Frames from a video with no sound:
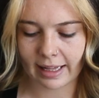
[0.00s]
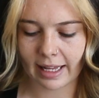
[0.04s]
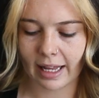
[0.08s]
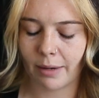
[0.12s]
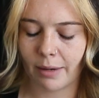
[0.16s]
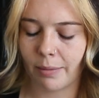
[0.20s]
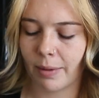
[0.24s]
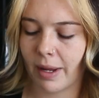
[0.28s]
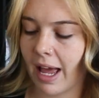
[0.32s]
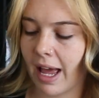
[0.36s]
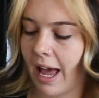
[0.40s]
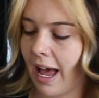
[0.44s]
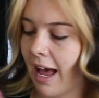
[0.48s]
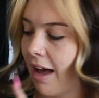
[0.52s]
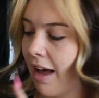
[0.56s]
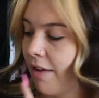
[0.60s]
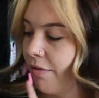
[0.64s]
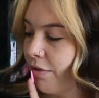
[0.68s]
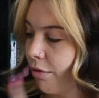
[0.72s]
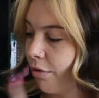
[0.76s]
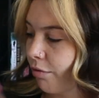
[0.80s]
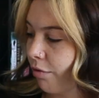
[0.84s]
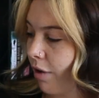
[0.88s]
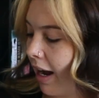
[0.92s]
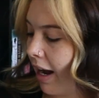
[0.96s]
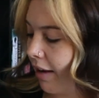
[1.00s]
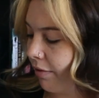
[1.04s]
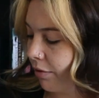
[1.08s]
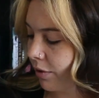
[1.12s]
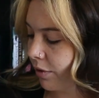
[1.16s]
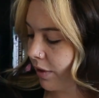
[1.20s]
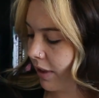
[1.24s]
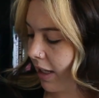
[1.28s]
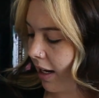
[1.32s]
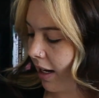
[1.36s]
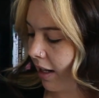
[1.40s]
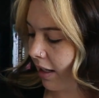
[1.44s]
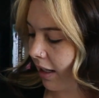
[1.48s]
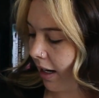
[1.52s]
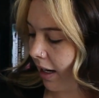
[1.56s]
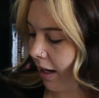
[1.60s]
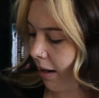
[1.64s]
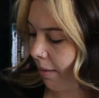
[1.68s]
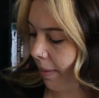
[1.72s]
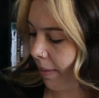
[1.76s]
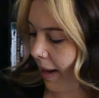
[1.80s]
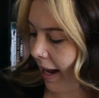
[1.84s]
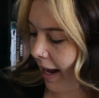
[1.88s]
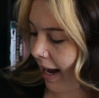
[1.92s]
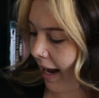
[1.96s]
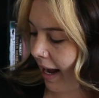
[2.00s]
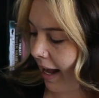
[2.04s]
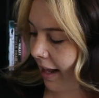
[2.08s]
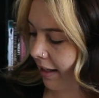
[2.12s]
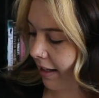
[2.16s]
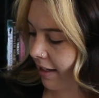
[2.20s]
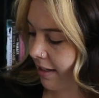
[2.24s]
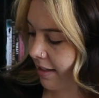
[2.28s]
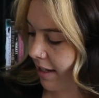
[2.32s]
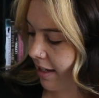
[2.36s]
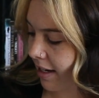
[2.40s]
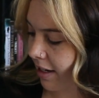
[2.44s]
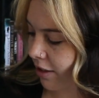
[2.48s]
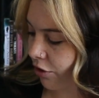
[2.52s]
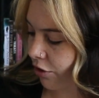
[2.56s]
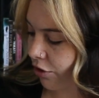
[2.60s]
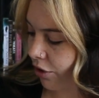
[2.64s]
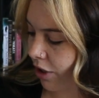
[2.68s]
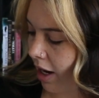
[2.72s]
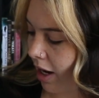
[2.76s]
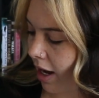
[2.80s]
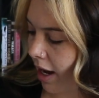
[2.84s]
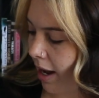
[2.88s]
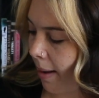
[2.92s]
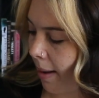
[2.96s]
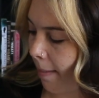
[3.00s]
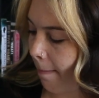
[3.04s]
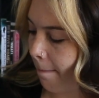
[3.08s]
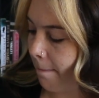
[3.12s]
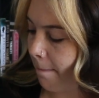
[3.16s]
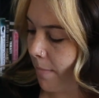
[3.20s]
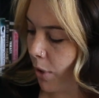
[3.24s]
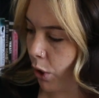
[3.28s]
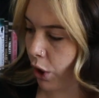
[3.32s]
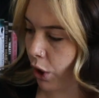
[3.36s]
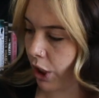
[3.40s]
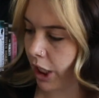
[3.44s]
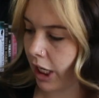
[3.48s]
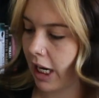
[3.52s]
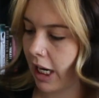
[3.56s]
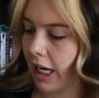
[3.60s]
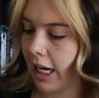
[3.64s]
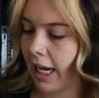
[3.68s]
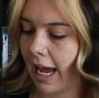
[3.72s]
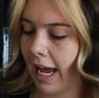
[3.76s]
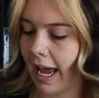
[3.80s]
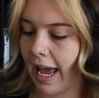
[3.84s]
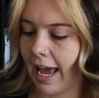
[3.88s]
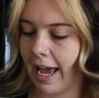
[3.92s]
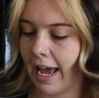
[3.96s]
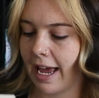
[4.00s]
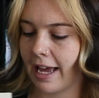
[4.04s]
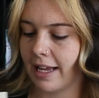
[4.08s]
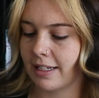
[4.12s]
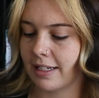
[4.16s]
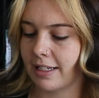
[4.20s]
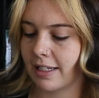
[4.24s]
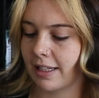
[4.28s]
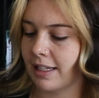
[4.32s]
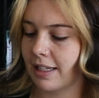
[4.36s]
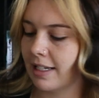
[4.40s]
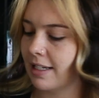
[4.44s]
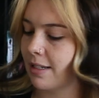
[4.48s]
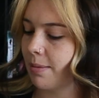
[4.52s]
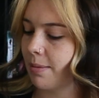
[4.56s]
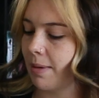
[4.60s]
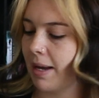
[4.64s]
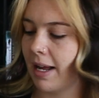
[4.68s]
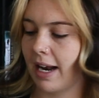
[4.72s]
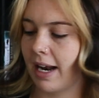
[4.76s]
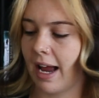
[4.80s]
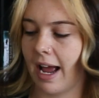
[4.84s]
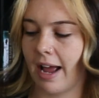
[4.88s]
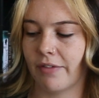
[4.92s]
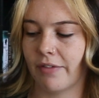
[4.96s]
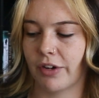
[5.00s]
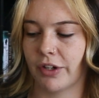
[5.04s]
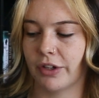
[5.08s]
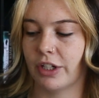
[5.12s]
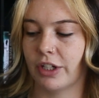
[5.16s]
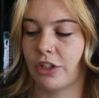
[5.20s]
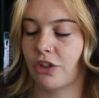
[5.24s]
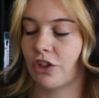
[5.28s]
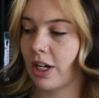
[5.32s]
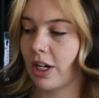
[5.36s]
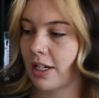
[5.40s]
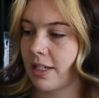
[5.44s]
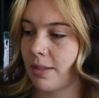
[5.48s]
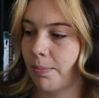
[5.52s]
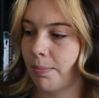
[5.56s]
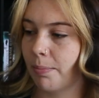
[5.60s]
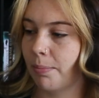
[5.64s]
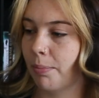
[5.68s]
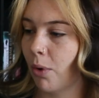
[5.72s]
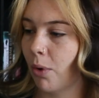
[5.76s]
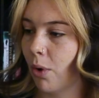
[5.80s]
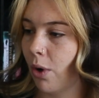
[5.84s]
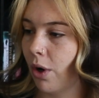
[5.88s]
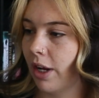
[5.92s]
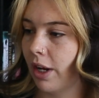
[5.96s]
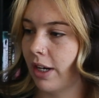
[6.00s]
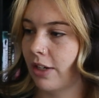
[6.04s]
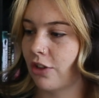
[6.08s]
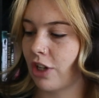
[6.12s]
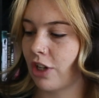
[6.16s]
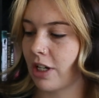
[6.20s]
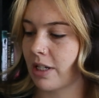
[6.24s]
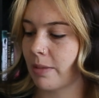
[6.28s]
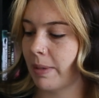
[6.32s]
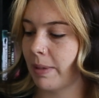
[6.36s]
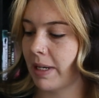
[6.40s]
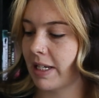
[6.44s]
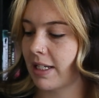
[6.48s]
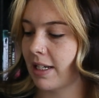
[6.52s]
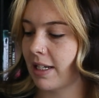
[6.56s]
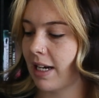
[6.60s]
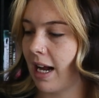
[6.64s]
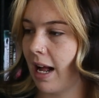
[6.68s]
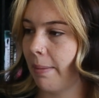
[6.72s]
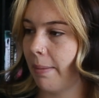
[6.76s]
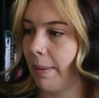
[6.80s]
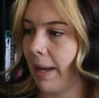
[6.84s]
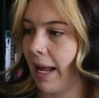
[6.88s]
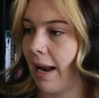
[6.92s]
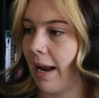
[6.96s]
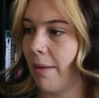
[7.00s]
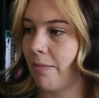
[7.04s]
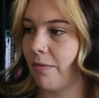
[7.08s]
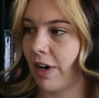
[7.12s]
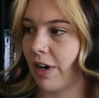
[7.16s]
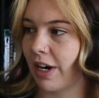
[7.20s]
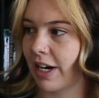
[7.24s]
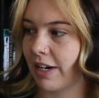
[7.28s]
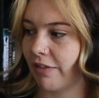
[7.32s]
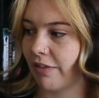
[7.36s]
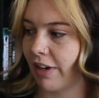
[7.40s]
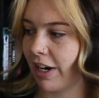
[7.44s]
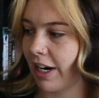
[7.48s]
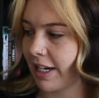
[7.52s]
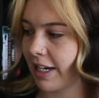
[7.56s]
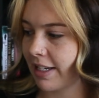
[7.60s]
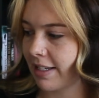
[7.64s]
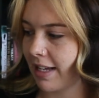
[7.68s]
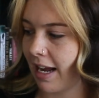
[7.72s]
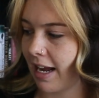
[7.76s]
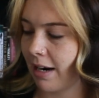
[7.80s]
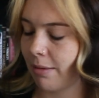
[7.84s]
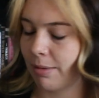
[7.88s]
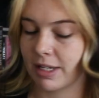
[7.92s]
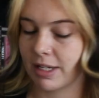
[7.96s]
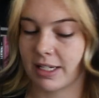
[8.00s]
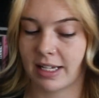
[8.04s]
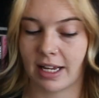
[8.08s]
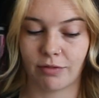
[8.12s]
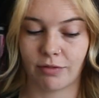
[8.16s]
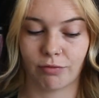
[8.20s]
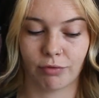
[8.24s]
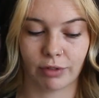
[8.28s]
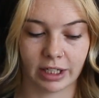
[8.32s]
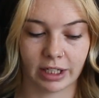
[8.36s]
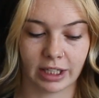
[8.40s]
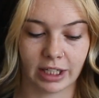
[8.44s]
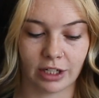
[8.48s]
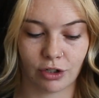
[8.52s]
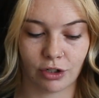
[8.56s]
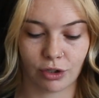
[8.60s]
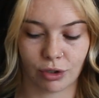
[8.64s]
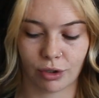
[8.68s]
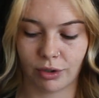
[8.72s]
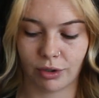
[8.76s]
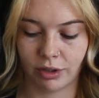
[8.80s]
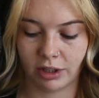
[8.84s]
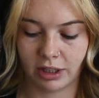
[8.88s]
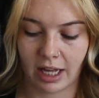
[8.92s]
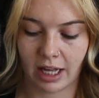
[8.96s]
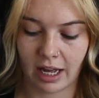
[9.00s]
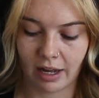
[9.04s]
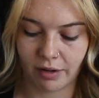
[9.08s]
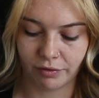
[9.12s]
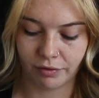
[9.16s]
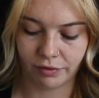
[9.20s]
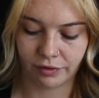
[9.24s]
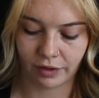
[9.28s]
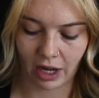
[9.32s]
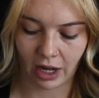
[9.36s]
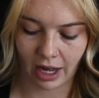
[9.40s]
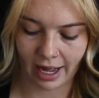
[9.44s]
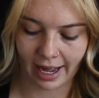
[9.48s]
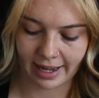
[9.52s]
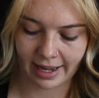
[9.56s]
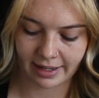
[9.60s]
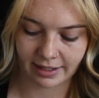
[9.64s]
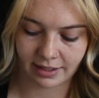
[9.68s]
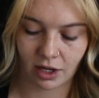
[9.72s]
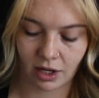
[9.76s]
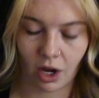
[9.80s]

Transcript: then we have Rival Darling by Alexandra Moody, and this one I've only just bought, just picked it up, and I'm very excited because I really do love ice